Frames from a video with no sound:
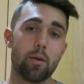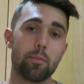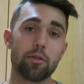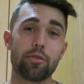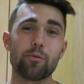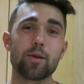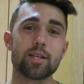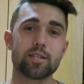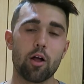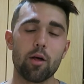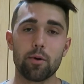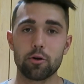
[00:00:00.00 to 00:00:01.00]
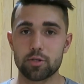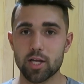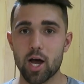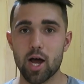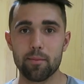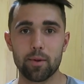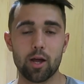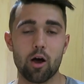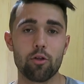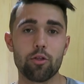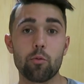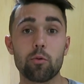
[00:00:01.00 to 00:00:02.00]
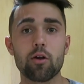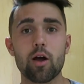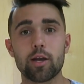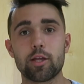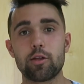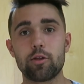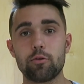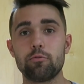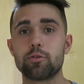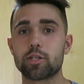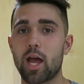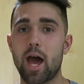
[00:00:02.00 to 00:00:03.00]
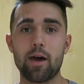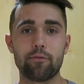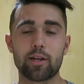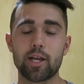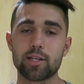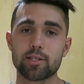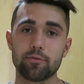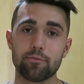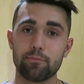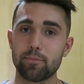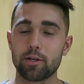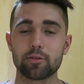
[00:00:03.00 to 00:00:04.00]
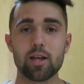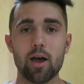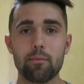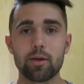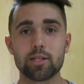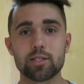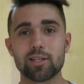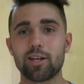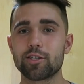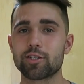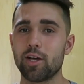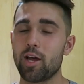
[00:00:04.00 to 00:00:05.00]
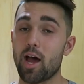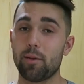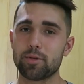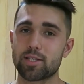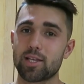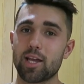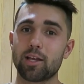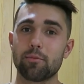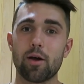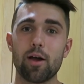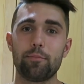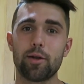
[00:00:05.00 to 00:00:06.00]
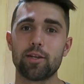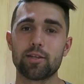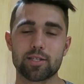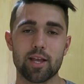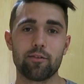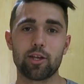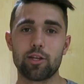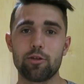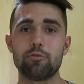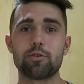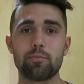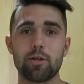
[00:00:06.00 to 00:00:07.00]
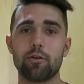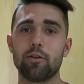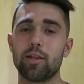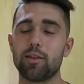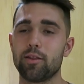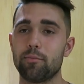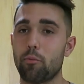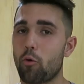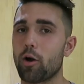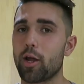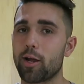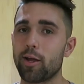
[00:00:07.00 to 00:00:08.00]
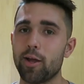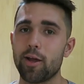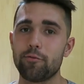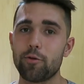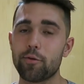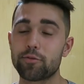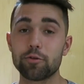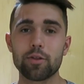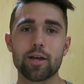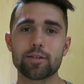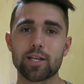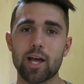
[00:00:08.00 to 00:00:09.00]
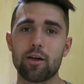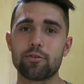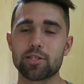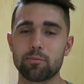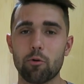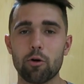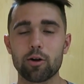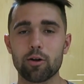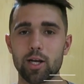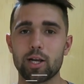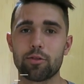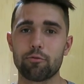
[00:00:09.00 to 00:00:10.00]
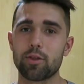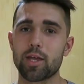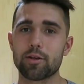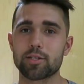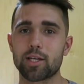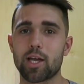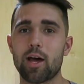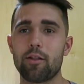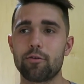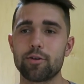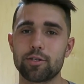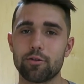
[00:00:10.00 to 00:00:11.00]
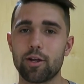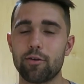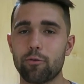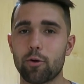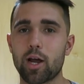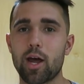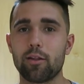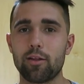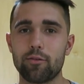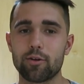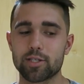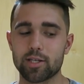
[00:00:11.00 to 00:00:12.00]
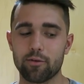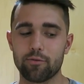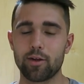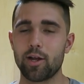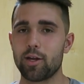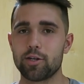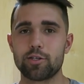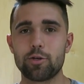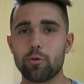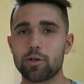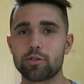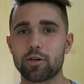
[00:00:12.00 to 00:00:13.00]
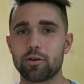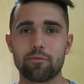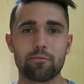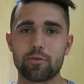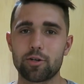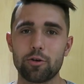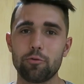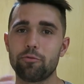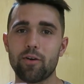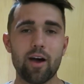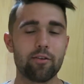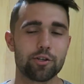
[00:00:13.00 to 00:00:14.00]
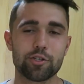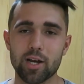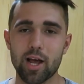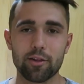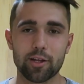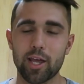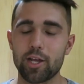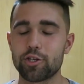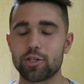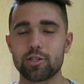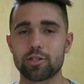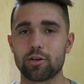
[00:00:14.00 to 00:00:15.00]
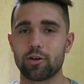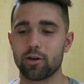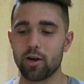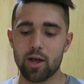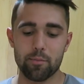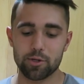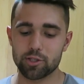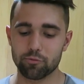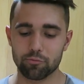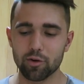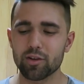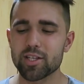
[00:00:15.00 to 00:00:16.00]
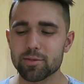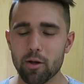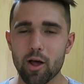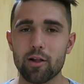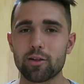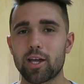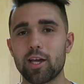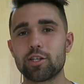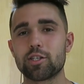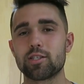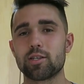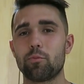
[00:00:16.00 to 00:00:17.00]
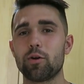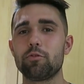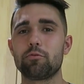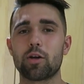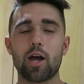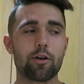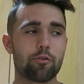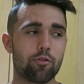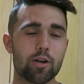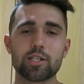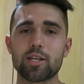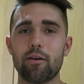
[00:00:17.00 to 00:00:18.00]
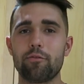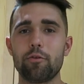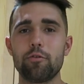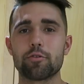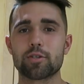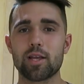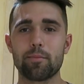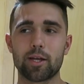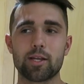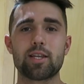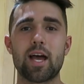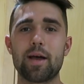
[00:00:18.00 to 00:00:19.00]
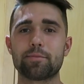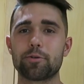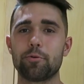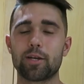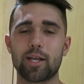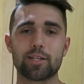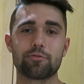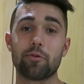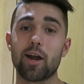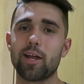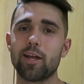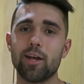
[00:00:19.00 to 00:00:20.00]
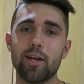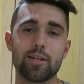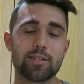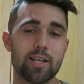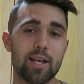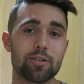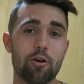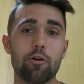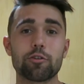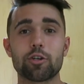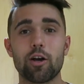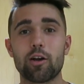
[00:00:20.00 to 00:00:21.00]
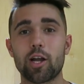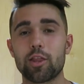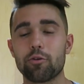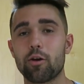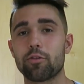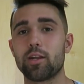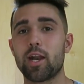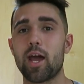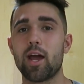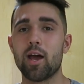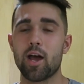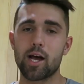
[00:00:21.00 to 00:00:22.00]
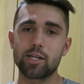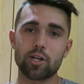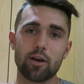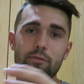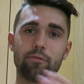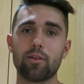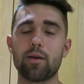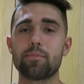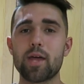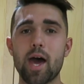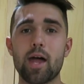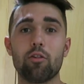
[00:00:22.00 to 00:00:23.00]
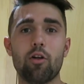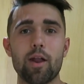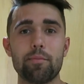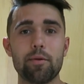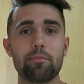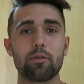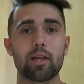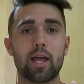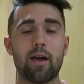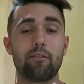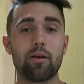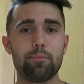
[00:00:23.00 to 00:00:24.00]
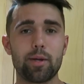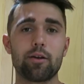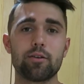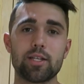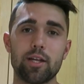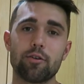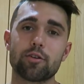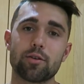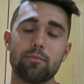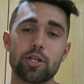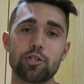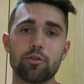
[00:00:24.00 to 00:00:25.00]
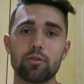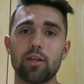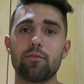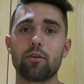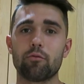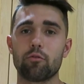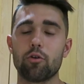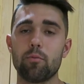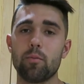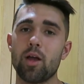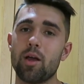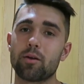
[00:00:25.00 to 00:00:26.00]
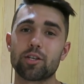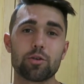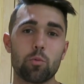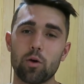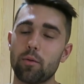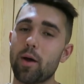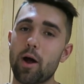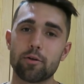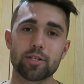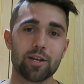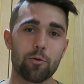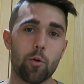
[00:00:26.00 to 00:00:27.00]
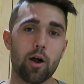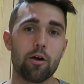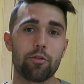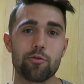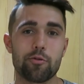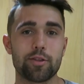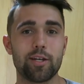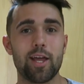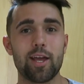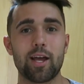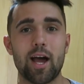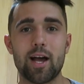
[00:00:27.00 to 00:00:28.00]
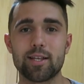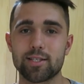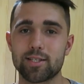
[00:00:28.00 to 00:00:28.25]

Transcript: Number 3 is all about timing. Although we're not huge advocates of meal timing and such, a mistake in my opinion is to have a huge meal in the morning. If you have 2,000 calories in the morning, you're eating 3,000 calories, you're therefore kind of leaving yourself 200 to 500 allocations or a bunch of really small allocations. And when you kind of crush that food, your stomach adapts to it, gets ready, stays ultra hungry throughout the day. I try to flip that. A lot of people like having a bigger dinner, so make sure you're leaving room, because your willpower is gonna wear out throughout the day, guys.